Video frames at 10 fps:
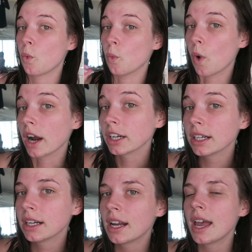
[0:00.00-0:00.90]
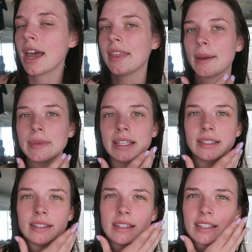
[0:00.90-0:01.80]
water, and that
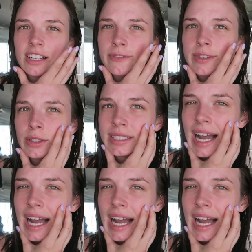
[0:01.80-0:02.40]
means it's gonna feel